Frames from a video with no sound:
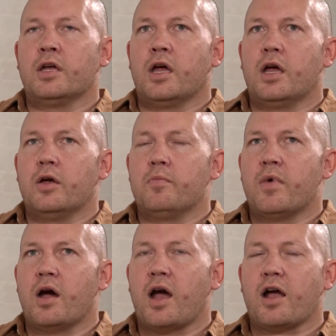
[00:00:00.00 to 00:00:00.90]

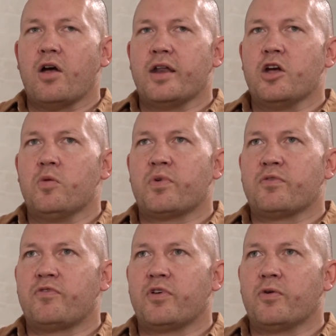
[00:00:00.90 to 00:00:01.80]
I can't help but
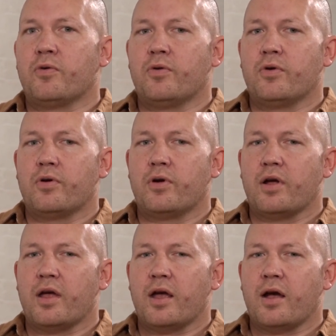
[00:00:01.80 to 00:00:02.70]
feel
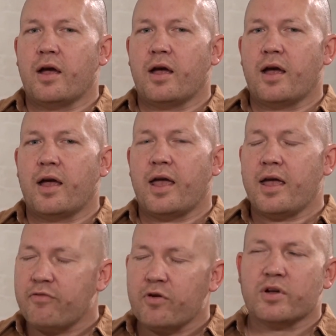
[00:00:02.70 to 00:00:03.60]

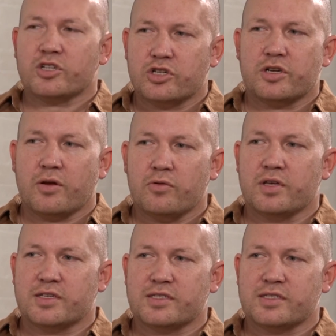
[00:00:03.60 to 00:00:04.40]
everyone should know this